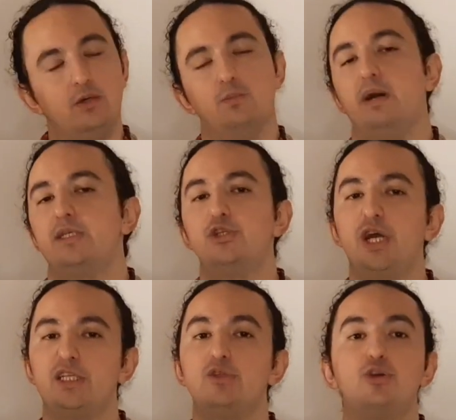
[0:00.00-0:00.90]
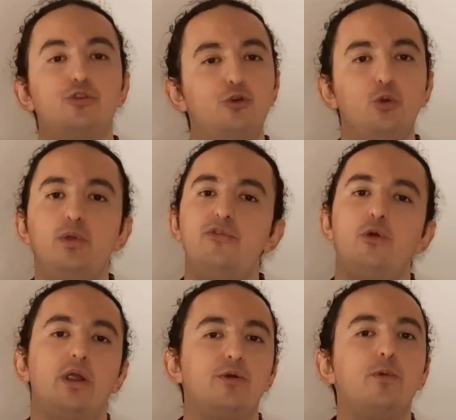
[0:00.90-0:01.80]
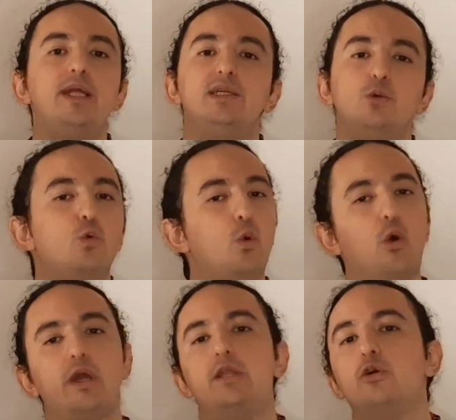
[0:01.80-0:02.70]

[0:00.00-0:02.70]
My suggestion to do if you are already working